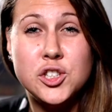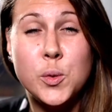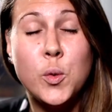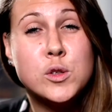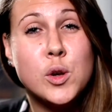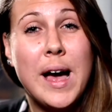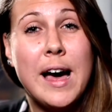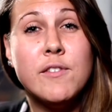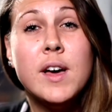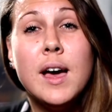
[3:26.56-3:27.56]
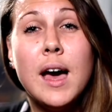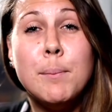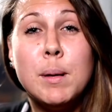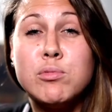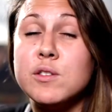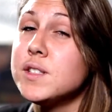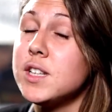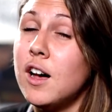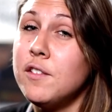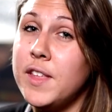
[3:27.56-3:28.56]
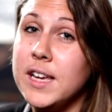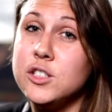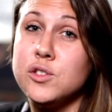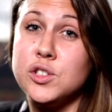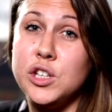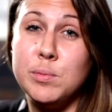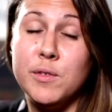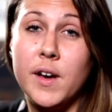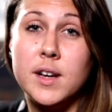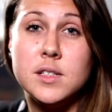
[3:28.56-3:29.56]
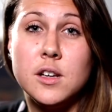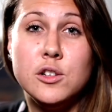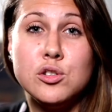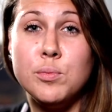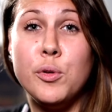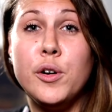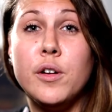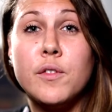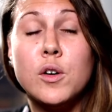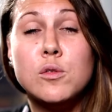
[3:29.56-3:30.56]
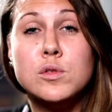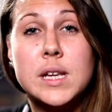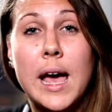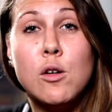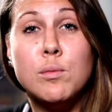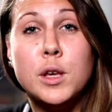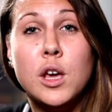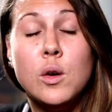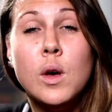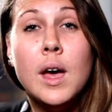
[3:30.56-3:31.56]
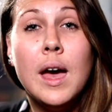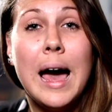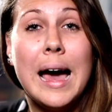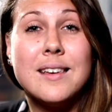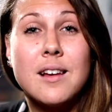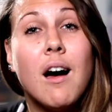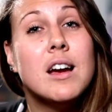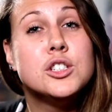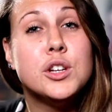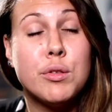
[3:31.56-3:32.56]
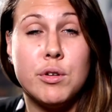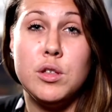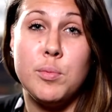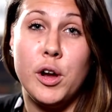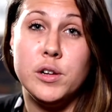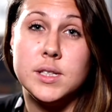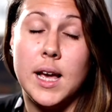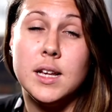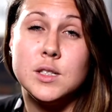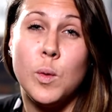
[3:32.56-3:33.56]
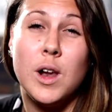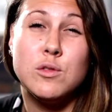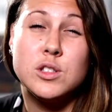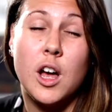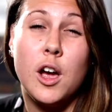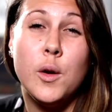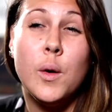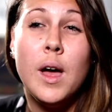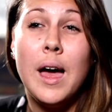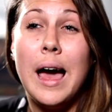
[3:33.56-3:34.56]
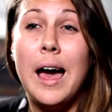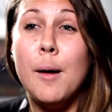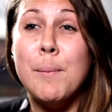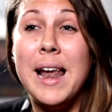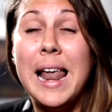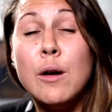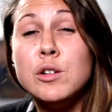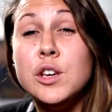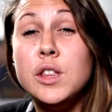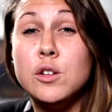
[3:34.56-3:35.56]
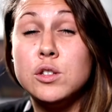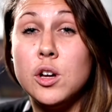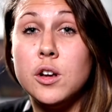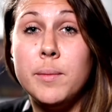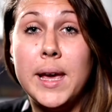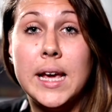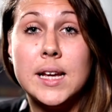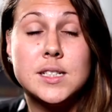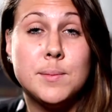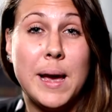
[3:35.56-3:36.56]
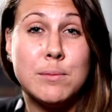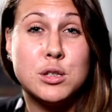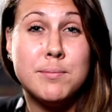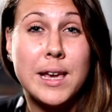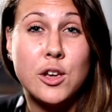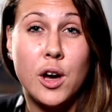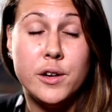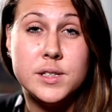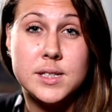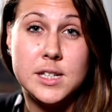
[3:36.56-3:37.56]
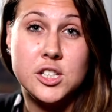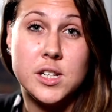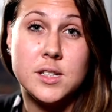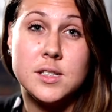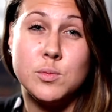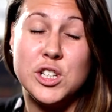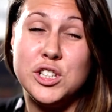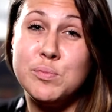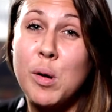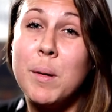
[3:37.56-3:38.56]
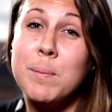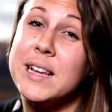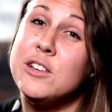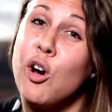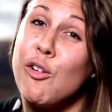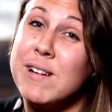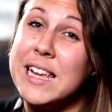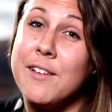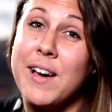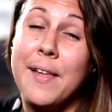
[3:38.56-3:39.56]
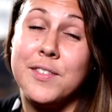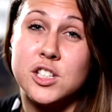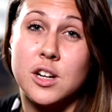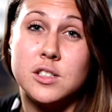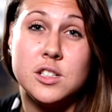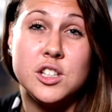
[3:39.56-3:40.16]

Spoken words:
You also have a member of staff that is your supervisor, who's your point of call to help you and guide you through the process, while also allowing you the autonomy to be able to make your own decisions, which you probably not really ever had the chance to